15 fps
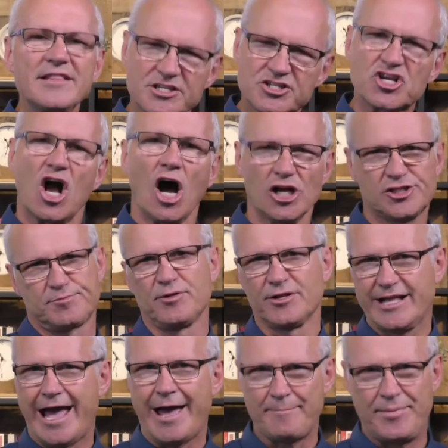this gospel
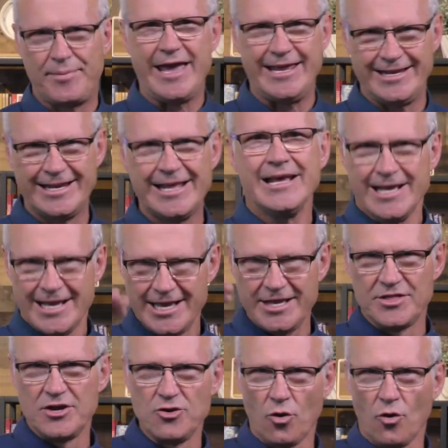campaign
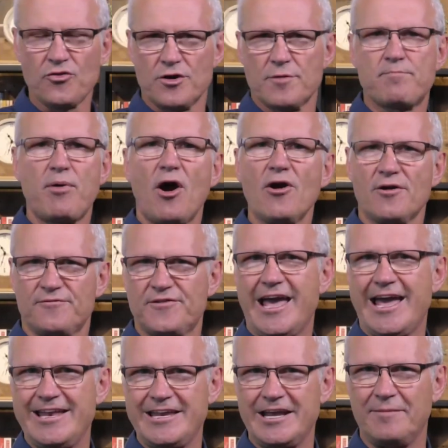in the northern part of
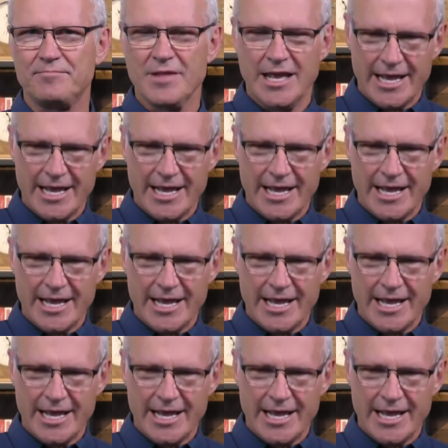Kenya.